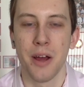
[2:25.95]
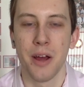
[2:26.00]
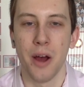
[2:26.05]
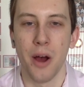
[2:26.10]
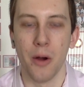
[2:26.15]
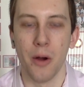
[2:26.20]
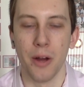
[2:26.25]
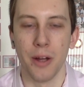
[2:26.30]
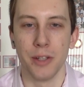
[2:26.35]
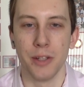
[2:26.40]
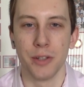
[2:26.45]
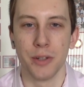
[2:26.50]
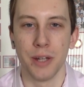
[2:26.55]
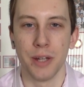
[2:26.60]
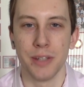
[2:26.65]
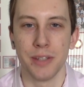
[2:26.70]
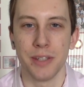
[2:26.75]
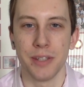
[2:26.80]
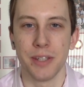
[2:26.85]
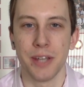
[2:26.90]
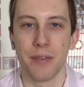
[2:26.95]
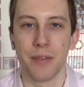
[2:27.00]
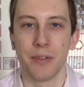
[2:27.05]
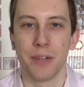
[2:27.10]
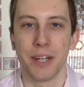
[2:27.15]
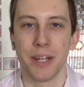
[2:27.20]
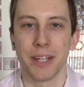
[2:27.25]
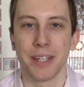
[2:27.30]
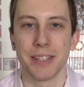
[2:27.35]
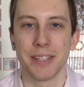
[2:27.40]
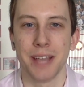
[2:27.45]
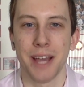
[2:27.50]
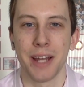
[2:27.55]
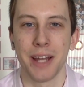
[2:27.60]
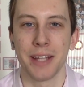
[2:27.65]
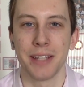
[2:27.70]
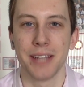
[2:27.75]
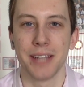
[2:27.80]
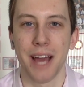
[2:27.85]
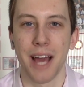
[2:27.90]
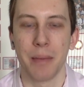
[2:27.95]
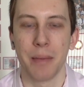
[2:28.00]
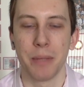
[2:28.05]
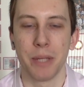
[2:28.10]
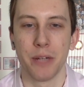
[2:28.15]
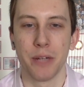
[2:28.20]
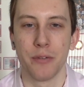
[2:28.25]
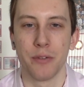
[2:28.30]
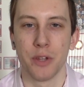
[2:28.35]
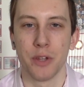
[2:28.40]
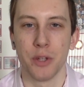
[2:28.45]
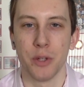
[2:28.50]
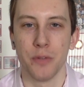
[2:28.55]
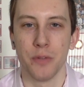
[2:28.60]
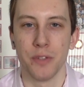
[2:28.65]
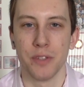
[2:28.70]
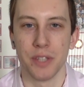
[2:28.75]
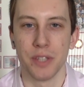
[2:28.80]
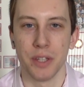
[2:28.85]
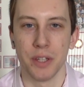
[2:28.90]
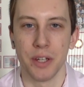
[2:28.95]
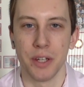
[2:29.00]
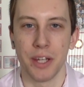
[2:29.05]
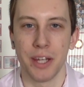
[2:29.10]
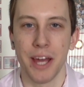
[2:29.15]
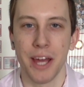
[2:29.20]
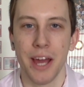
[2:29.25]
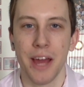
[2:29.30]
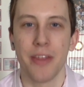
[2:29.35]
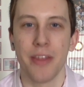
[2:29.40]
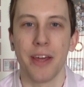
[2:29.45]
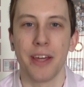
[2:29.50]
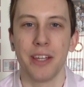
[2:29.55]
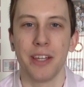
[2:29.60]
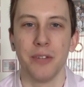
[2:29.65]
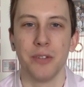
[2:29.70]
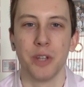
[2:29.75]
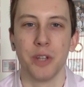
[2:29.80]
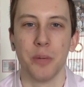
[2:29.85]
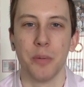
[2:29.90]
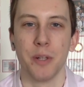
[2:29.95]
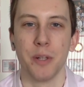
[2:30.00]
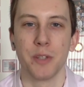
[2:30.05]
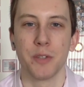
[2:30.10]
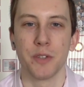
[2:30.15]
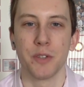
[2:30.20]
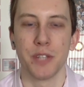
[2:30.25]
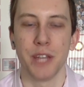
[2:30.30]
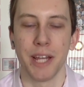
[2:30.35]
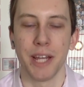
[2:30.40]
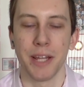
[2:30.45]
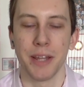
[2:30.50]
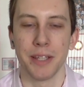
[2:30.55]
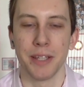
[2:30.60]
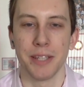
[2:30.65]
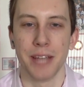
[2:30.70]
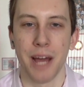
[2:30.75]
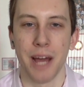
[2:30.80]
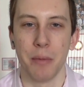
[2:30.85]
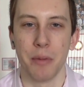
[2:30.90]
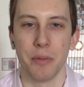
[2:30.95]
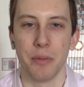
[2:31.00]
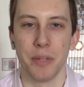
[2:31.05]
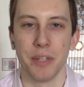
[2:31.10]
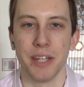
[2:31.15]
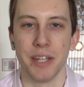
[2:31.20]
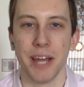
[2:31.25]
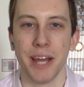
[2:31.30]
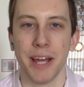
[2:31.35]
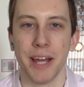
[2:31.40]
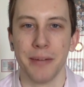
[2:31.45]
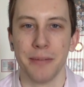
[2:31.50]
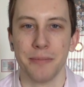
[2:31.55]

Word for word: All right, Tracy, definitely an exciting time here for the new facility. Thank you so much for taking the time with me today.